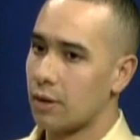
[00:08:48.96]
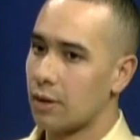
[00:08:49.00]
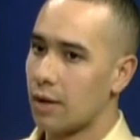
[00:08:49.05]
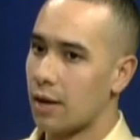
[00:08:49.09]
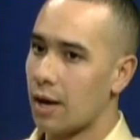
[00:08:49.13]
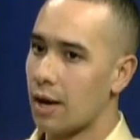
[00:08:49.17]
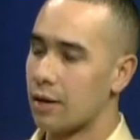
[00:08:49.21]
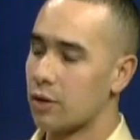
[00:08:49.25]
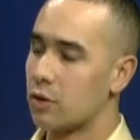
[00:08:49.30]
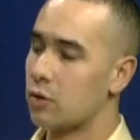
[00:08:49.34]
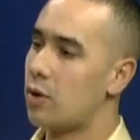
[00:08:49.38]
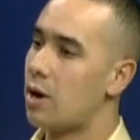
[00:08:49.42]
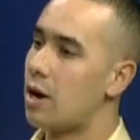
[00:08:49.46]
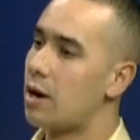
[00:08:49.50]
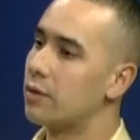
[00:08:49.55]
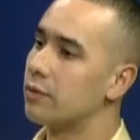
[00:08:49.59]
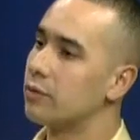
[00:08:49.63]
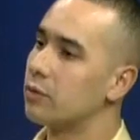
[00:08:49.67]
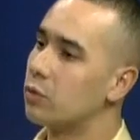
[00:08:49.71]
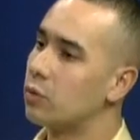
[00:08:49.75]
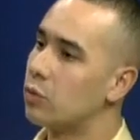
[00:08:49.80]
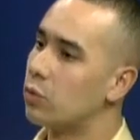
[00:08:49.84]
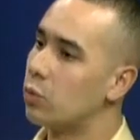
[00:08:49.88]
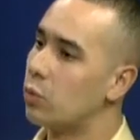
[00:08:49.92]
I go
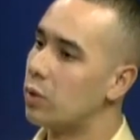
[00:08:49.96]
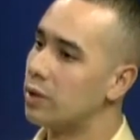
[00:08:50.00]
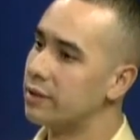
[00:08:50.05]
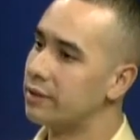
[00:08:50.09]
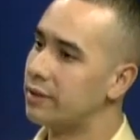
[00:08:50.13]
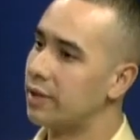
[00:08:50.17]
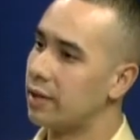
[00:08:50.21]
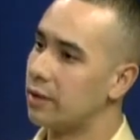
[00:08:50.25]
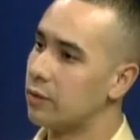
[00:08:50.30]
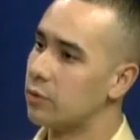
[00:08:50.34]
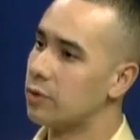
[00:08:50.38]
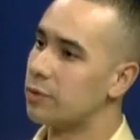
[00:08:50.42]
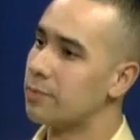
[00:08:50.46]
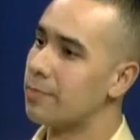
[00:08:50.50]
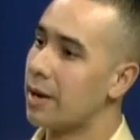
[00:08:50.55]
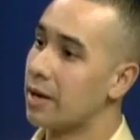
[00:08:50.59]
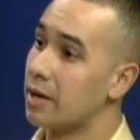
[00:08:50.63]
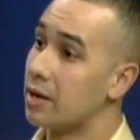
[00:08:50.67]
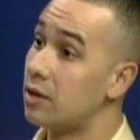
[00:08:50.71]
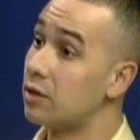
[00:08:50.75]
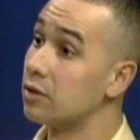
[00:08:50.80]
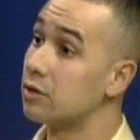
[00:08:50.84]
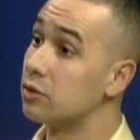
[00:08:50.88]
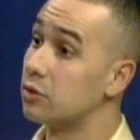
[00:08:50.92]
out one day with my
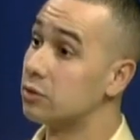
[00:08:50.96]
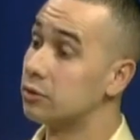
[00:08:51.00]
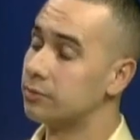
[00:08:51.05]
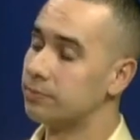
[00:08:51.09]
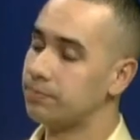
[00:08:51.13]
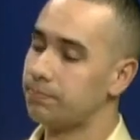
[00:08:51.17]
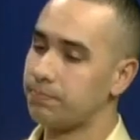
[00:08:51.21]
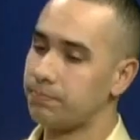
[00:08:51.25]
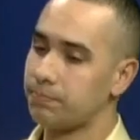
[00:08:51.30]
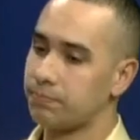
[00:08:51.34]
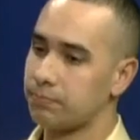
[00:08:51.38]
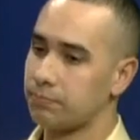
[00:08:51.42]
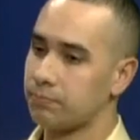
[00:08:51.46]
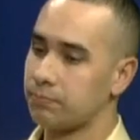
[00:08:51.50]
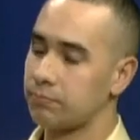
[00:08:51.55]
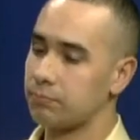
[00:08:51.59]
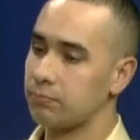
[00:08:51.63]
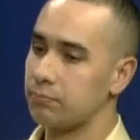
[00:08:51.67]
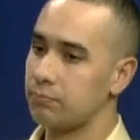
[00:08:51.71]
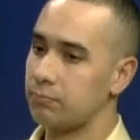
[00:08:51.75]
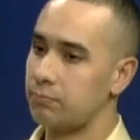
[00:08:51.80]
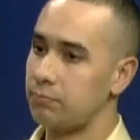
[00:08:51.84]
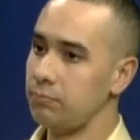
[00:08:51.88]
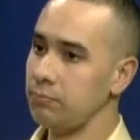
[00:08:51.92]
uncle.
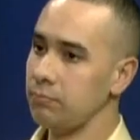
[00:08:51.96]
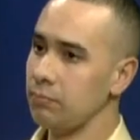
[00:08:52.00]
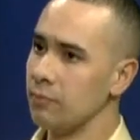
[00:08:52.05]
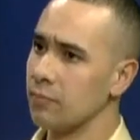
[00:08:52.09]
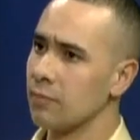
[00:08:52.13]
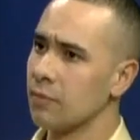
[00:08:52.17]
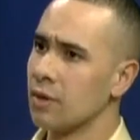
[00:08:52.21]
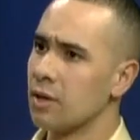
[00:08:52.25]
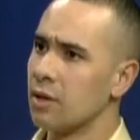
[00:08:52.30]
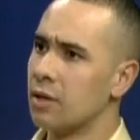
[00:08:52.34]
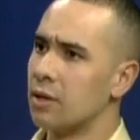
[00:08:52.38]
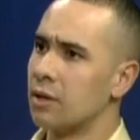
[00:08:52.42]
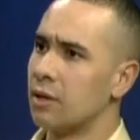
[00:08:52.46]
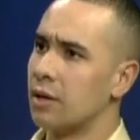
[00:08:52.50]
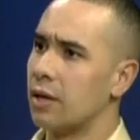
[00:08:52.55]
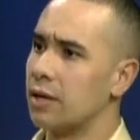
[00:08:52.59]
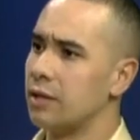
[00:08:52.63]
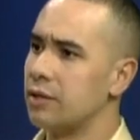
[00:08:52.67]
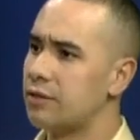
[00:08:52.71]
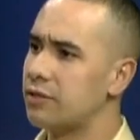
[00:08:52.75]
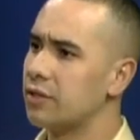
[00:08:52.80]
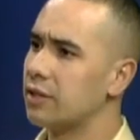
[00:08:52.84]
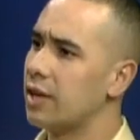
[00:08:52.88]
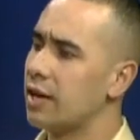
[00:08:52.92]

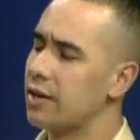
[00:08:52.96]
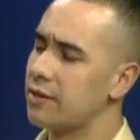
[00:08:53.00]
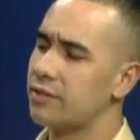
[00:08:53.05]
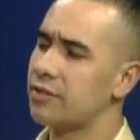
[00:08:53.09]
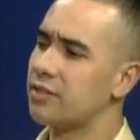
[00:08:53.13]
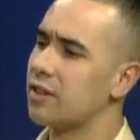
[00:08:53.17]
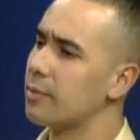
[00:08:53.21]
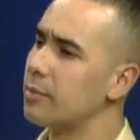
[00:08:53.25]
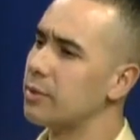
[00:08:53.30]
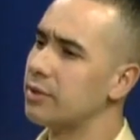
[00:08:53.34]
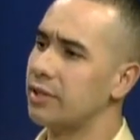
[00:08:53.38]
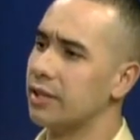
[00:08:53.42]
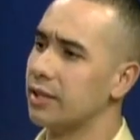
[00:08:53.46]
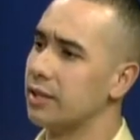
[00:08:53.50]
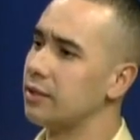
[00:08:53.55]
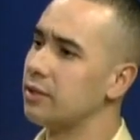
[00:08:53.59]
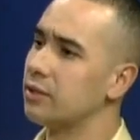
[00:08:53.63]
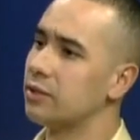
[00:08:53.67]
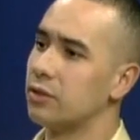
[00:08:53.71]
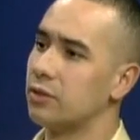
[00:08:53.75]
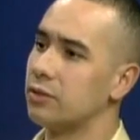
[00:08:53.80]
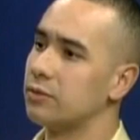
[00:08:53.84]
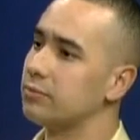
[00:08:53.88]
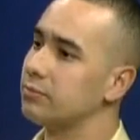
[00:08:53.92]
And it's a nice summer day,
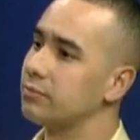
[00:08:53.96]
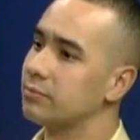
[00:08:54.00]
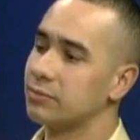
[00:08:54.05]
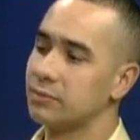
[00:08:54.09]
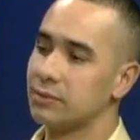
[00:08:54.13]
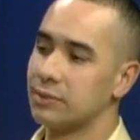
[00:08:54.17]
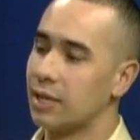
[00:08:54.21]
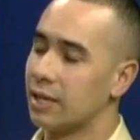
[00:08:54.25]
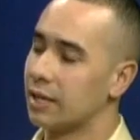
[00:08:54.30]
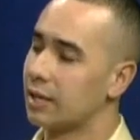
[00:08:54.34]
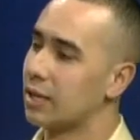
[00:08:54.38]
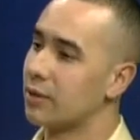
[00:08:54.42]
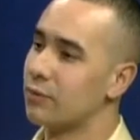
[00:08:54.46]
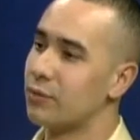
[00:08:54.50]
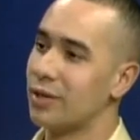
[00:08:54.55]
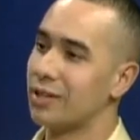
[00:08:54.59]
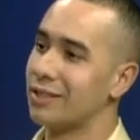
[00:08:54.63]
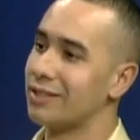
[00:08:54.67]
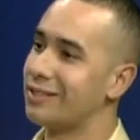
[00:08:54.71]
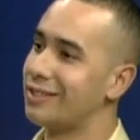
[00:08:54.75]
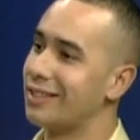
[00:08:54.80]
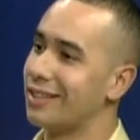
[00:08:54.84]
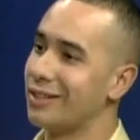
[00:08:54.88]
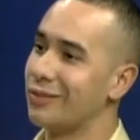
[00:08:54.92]
you know, yeah. like every
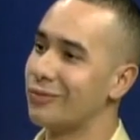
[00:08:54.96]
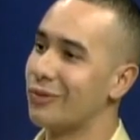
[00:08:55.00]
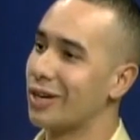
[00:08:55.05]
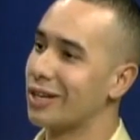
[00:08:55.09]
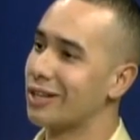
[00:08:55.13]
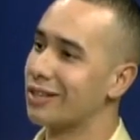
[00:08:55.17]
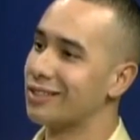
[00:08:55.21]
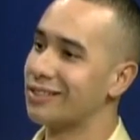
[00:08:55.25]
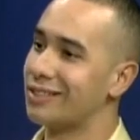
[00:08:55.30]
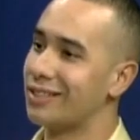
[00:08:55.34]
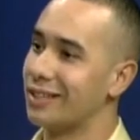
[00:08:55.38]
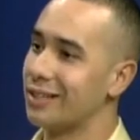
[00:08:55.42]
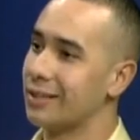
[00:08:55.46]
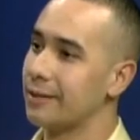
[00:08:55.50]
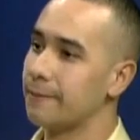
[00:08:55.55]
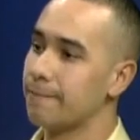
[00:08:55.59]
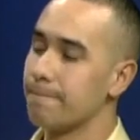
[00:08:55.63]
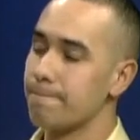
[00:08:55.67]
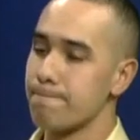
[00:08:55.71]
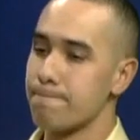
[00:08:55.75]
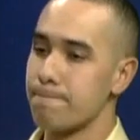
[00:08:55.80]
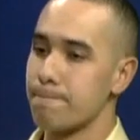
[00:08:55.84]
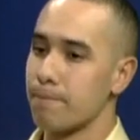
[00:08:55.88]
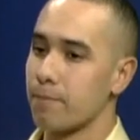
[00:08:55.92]
other day, regular yeah, yeah. day.
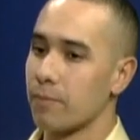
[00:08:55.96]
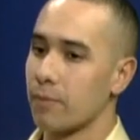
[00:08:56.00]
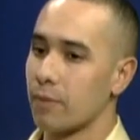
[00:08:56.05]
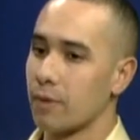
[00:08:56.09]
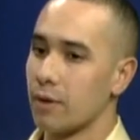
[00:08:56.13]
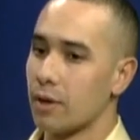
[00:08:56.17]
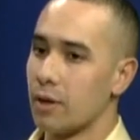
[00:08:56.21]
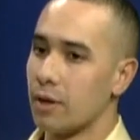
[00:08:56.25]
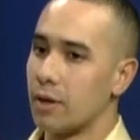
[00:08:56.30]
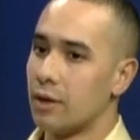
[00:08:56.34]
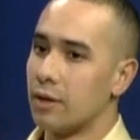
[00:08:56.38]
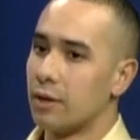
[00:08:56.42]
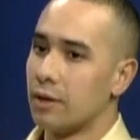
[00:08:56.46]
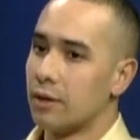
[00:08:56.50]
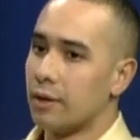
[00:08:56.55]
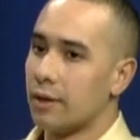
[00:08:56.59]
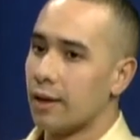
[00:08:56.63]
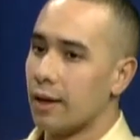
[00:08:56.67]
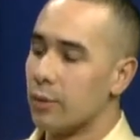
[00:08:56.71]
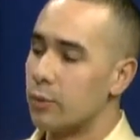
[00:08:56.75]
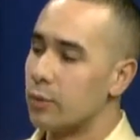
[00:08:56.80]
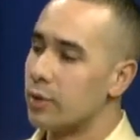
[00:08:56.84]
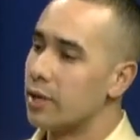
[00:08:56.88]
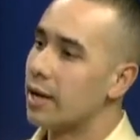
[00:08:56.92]

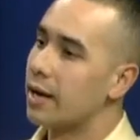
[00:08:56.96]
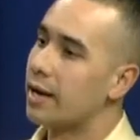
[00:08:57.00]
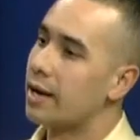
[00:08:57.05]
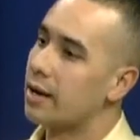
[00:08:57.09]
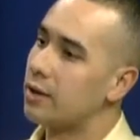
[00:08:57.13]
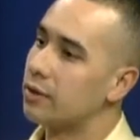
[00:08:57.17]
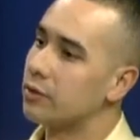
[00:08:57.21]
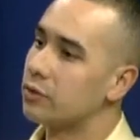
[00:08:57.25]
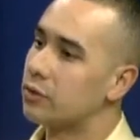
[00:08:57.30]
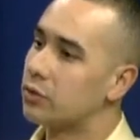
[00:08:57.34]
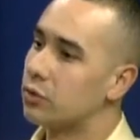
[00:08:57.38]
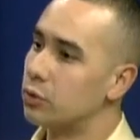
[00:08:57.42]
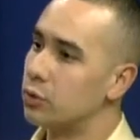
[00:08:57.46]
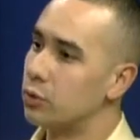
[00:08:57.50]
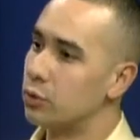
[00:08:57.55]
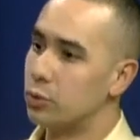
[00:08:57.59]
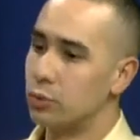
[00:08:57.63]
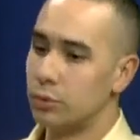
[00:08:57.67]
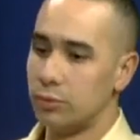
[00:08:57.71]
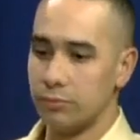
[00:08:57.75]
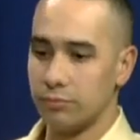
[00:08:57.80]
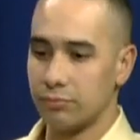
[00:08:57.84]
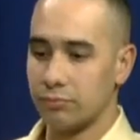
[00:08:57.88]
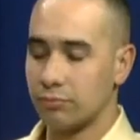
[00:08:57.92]
And we head out
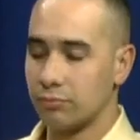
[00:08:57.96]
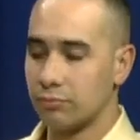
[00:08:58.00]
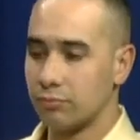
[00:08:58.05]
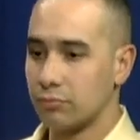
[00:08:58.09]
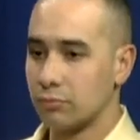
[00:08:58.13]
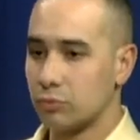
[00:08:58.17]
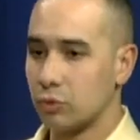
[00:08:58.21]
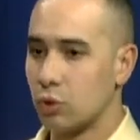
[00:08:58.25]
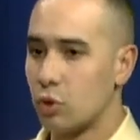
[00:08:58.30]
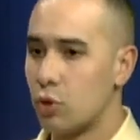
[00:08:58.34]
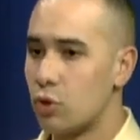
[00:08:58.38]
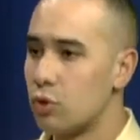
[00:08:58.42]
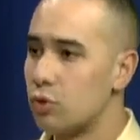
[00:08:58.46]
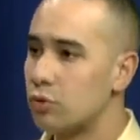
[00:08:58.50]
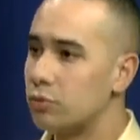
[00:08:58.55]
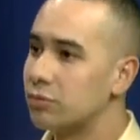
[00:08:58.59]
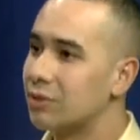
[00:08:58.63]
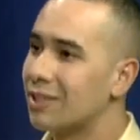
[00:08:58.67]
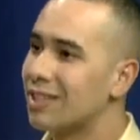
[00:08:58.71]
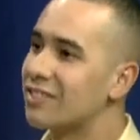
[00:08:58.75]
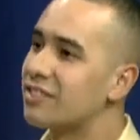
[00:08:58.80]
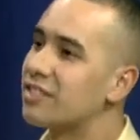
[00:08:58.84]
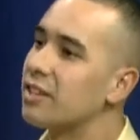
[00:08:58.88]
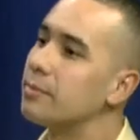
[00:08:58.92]
to go
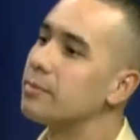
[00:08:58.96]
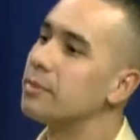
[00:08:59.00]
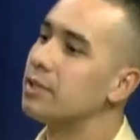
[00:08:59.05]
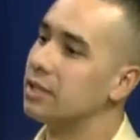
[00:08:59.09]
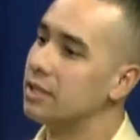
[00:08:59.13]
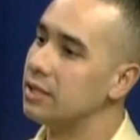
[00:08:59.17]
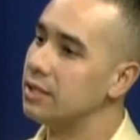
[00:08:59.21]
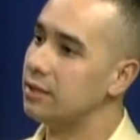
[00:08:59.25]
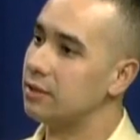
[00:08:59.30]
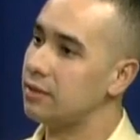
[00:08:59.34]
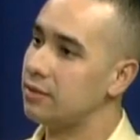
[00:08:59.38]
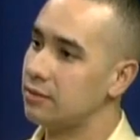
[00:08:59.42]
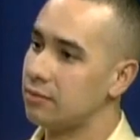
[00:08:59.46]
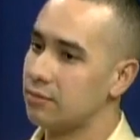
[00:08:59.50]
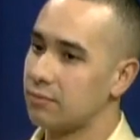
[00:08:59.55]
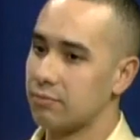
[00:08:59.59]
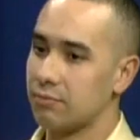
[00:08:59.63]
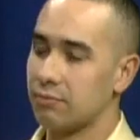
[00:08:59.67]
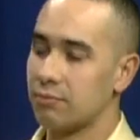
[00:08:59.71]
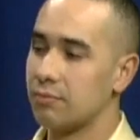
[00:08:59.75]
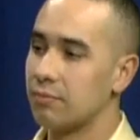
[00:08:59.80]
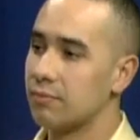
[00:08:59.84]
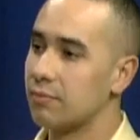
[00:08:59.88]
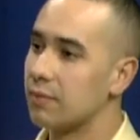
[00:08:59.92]
get something to eat.
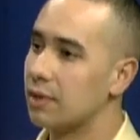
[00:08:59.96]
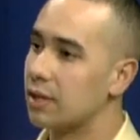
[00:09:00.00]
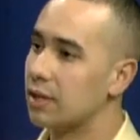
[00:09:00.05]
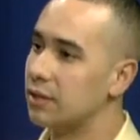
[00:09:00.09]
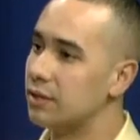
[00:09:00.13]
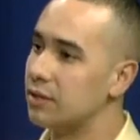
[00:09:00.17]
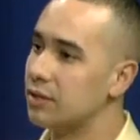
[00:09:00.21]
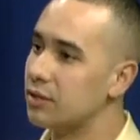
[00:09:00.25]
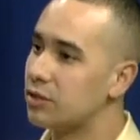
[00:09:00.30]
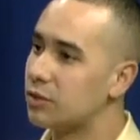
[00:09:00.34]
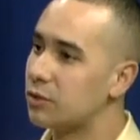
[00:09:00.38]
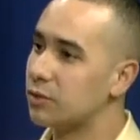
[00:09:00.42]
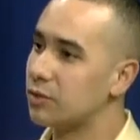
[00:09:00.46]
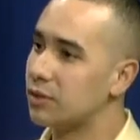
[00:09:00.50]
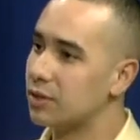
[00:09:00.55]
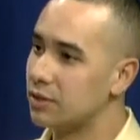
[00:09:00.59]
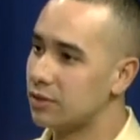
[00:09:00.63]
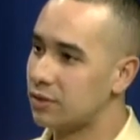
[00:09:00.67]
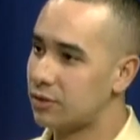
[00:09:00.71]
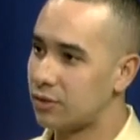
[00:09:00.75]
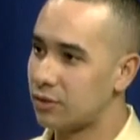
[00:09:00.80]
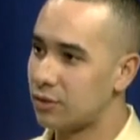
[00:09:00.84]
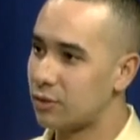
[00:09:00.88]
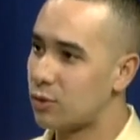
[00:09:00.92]
Yeah, one of the. And these
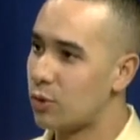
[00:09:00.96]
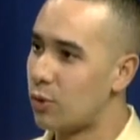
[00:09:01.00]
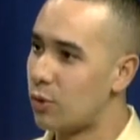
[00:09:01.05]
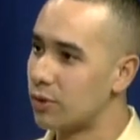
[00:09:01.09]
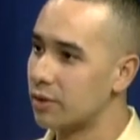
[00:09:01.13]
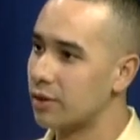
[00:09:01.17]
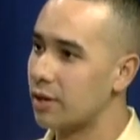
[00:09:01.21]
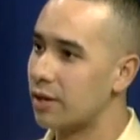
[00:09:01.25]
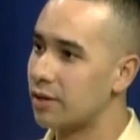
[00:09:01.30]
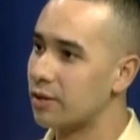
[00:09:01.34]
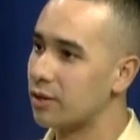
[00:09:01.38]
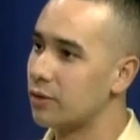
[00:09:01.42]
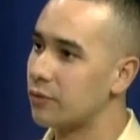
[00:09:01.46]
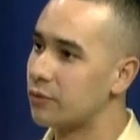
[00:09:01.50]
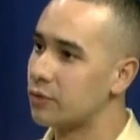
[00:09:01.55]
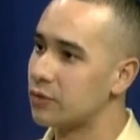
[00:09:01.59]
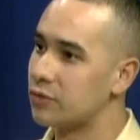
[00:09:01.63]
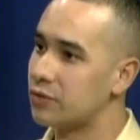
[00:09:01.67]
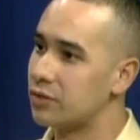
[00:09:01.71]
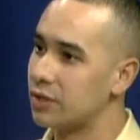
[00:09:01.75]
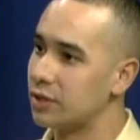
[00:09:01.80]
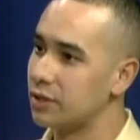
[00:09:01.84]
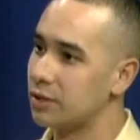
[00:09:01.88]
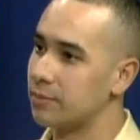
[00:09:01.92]
these corner, I don't know if you've
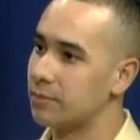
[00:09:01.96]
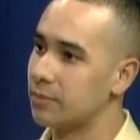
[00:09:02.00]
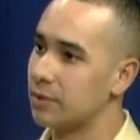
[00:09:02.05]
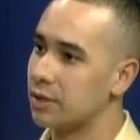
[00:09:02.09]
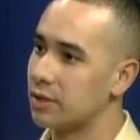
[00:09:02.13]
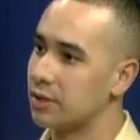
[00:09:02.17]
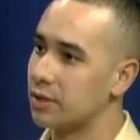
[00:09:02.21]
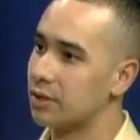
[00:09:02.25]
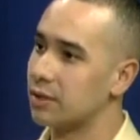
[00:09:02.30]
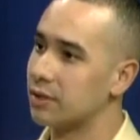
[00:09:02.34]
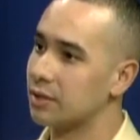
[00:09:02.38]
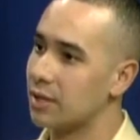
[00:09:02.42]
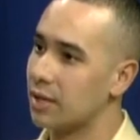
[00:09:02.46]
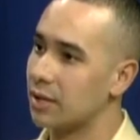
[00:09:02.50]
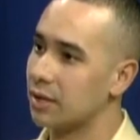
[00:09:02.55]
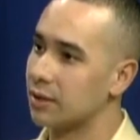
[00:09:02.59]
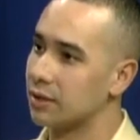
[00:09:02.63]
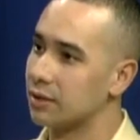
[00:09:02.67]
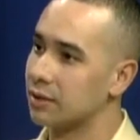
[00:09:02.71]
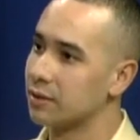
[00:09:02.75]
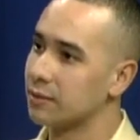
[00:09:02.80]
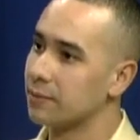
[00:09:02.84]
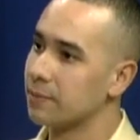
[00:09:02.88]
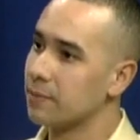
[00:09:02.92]
seen them, they're, they're like
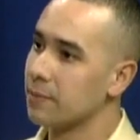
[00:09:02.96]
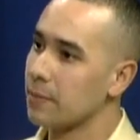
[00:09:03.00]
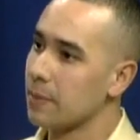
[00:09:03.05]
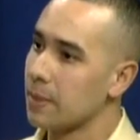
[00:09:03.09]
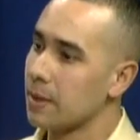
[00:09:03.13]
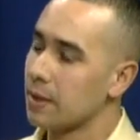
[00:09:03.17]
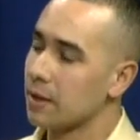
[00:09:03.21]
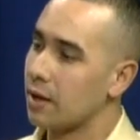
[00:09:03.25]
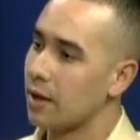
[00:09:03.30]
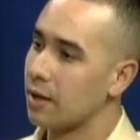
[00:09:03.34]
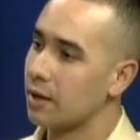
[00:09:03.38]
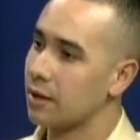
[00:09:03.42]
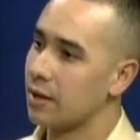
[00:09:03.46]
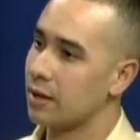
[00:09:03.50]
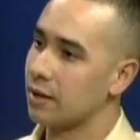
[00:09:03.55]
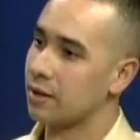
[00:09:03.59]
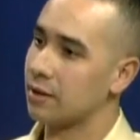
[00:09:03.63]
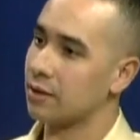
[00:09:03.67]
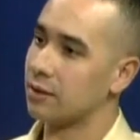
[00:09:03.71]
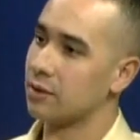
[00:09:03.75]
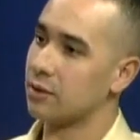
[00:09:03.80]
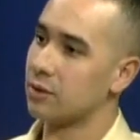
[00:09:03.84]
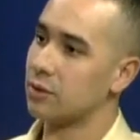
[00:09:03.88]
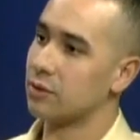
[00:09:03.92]
a yeah, kind of like
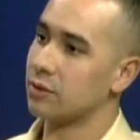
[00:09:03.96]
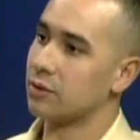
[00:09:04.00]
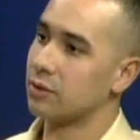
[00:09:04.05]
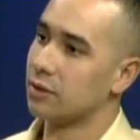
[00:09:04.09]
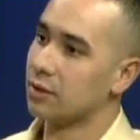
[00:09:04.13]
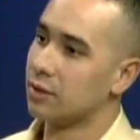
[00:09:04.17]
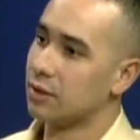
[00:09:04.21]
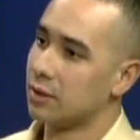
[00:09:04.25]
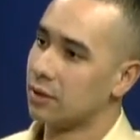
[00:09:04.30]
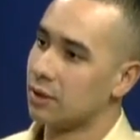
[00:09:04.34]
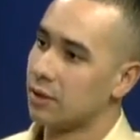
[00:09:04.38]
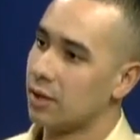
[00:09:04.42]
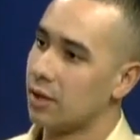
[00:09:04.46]
a little like